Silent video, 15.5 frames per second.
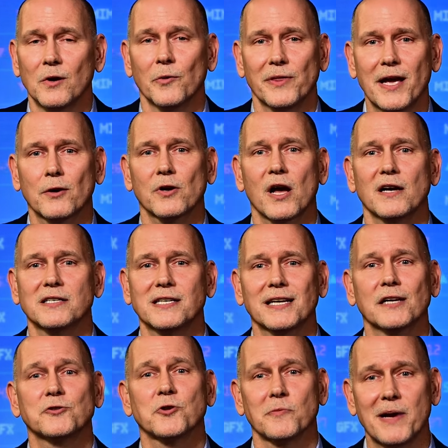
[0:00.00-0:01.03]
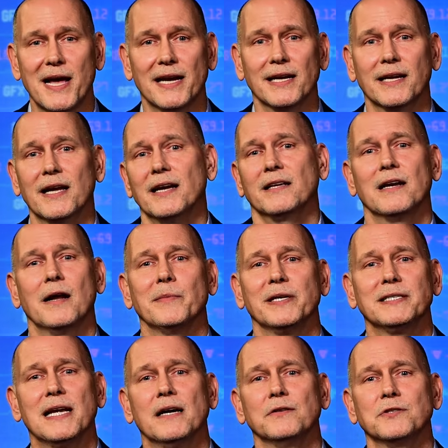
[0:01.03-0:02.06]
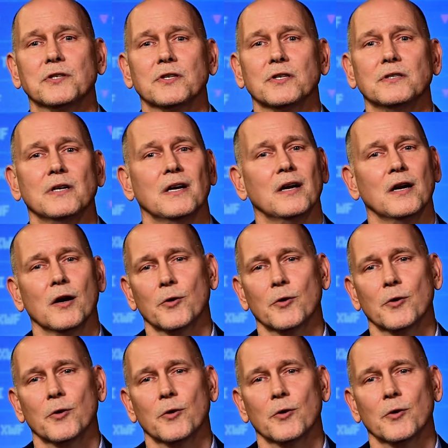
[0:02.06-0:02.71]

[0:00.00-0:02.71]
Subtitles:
without causing a dramatic economic downturn,